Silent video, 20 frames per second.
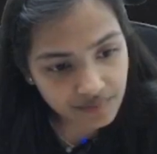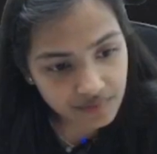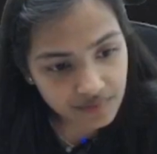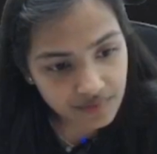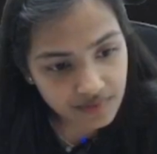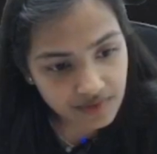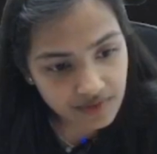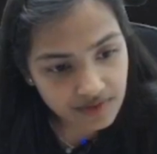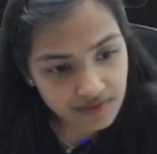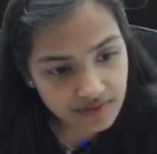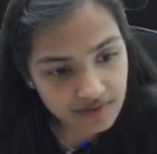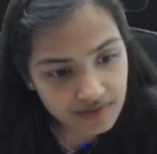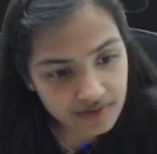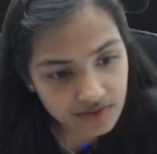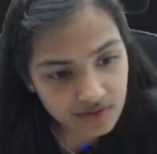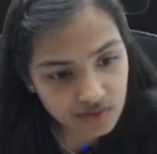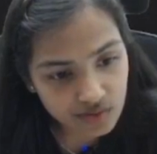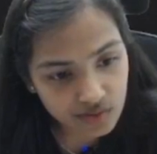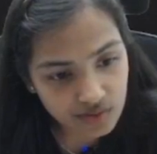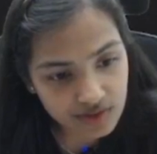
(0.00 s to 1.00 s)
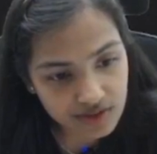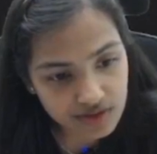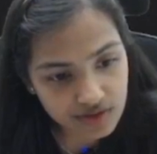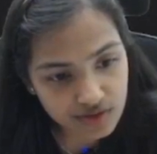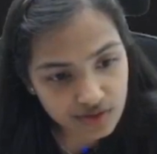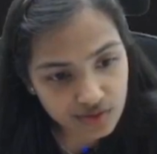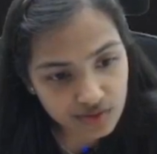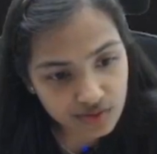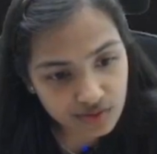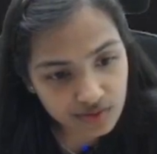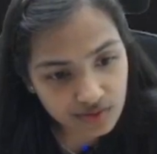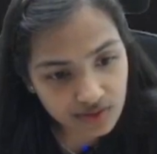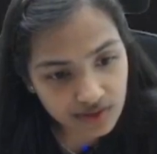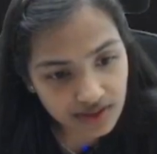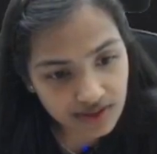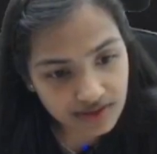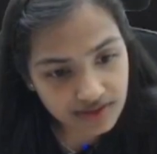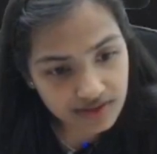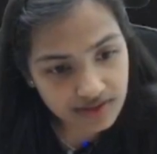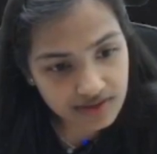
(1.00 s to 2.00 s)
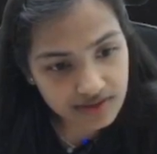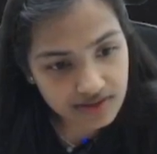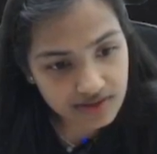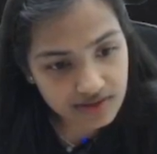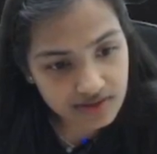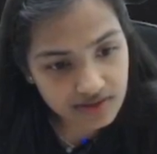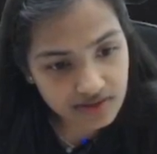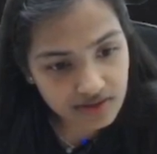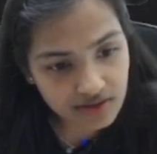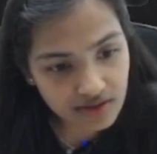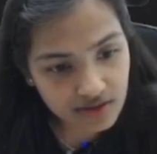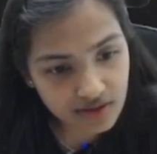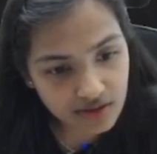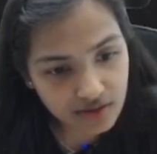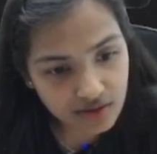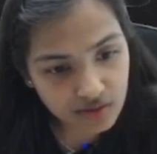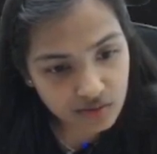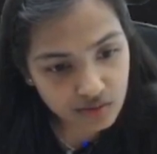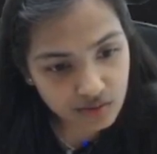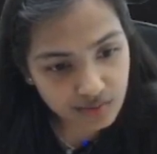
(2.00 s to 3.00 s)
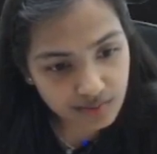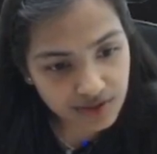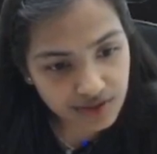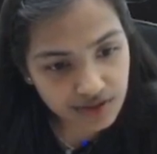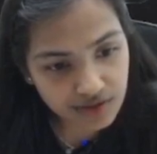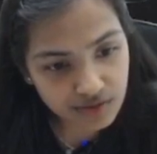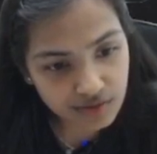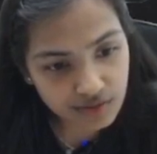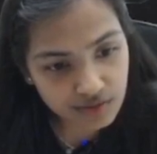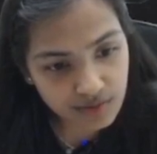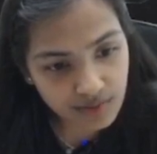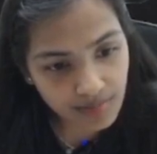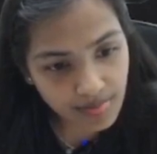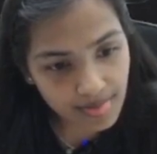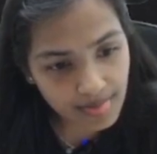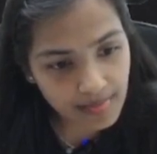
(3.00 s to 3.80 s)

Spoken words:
this is 2s2 and this is 2p2.